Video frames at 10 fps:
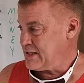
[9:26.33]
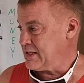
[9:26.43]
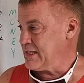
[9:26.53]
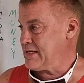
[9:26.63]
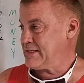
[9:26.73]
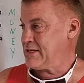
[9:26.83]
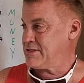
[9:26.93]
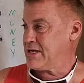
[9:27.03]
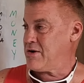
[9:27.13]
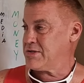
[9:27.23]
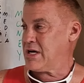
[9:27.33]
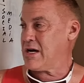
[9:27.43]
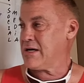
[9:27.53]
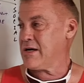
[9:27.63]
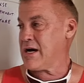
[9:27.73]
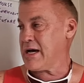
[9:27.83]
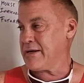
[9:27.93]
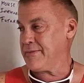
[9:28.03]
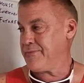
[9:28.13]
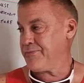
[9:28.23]
The list just goes on and
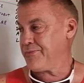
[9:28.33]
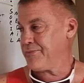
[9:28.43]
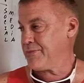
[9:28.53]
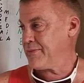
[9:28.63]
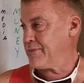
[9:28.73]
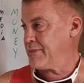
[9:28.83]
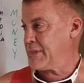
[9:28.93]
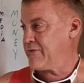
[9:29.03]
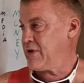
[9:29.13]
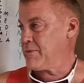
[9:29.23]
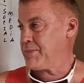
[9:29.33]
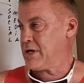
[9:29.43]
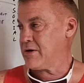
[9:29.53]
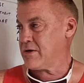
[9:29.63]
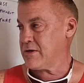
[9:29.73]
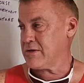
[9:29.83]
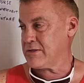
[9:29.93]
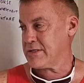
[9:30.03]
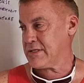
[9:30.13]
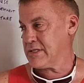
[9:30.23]
on. Filipino
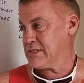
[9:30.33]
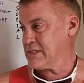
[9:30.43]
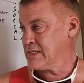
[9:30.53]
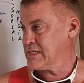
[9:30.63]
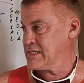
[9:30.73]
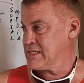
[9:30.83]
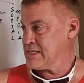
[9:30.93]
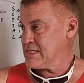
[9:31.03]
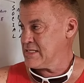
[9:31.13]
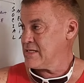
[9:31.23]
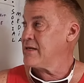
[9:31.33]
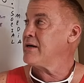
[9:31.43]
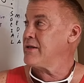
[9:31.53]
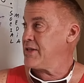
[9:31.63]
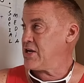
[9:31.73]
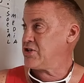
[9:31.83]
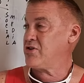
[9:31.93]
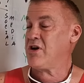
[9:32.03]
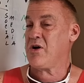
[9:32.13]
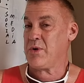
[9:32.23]
girls, they
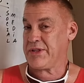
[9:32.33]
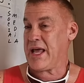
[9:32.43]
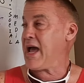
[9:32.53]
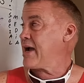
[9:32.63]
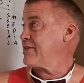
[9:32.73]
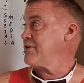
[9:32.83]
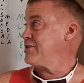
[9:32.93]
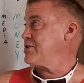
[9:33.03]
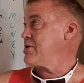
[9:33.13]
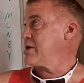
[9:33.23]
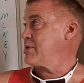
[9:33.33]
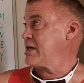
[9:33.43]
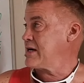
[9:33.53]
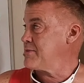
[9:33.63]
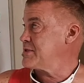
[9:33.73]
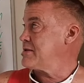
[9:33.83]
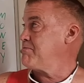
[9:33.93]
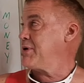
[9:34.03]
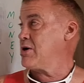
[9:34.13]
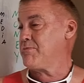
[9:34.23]
should know what the heck they're doing when it comes to
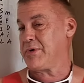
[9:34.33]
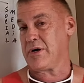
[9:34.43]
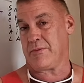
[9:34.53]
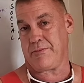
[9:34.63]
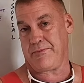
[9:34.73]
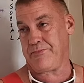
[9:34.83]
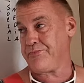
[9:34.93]
Boom Boom.